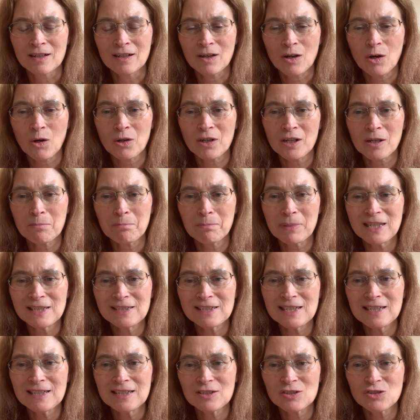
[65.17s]
On a
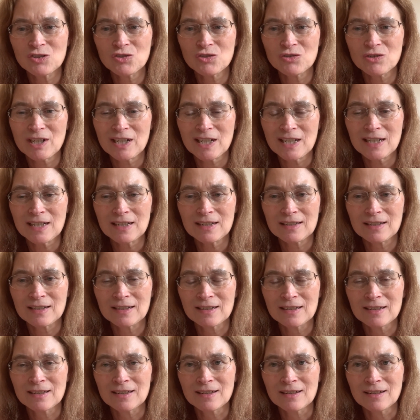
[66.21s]
busy street,
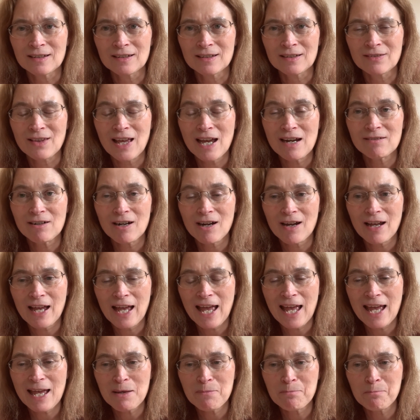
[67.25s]
there are
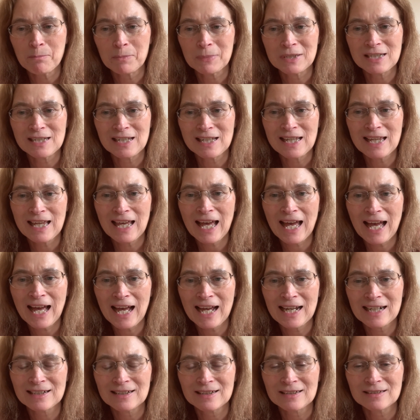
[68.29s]
empty
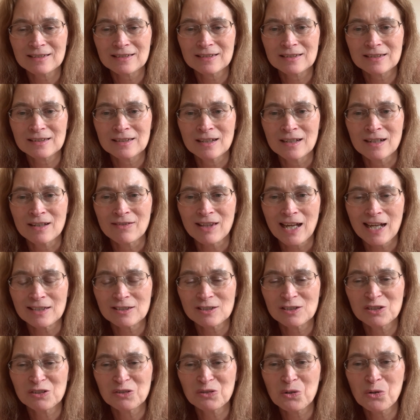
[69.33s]
cans that
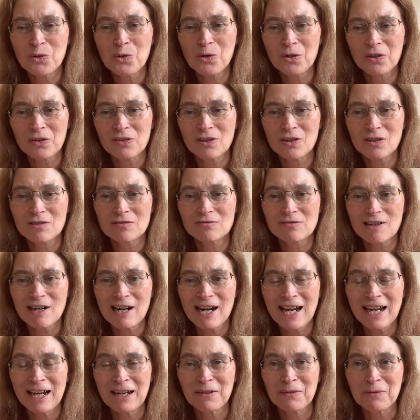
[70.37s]
stalk the
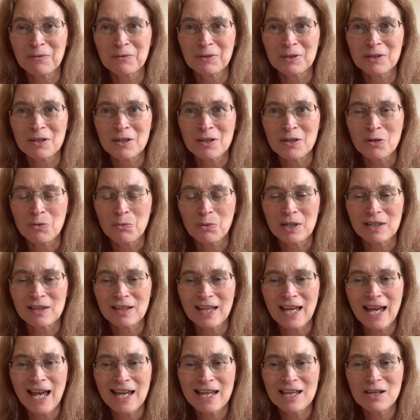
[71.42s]
ground with
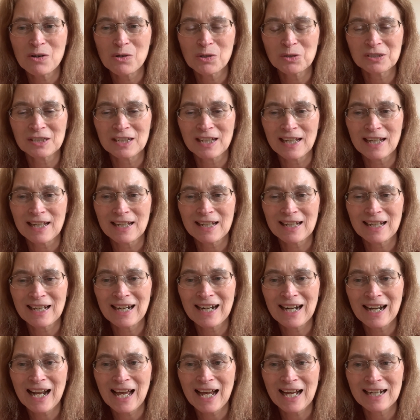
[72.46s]
chaotic
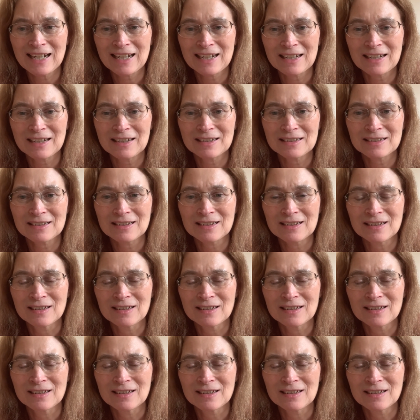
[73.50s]
clangs.